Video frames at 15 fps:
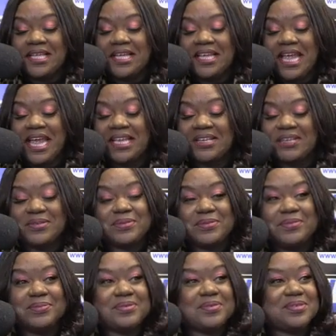Got a
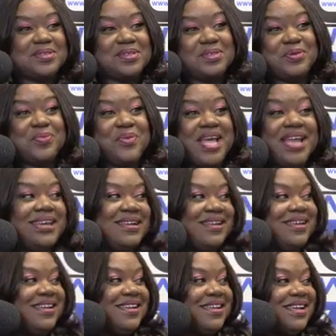little two-game
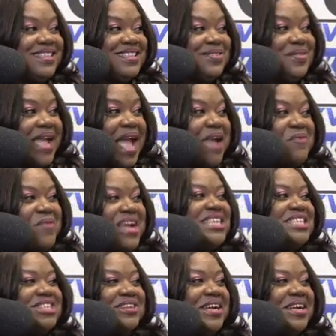win
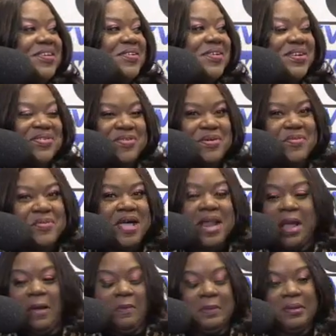streak going on with
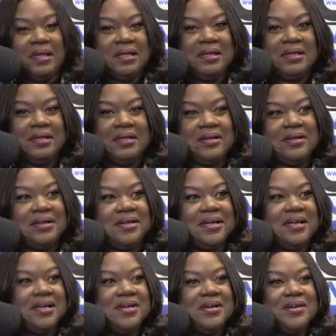them.
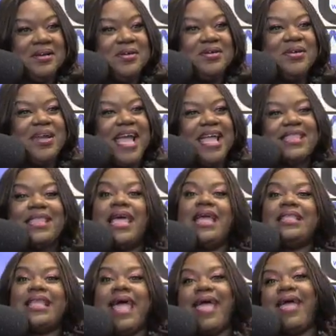Who do they think
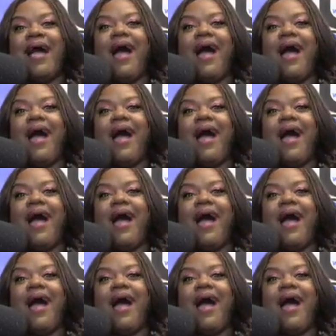they